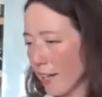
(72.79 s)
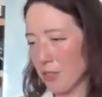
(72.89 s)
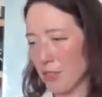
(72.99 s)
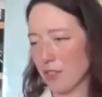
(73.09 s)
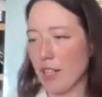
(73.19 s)

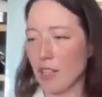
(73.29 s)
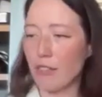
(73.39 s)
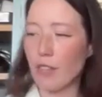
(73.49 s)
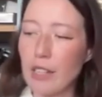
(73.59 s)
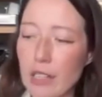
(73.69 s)
which is kind of
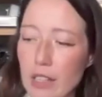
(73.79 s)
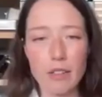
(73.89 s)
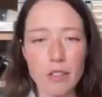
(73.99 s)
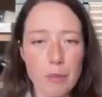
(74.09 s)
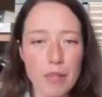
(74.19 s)
like a
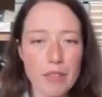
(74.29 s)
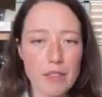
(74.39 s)
little mix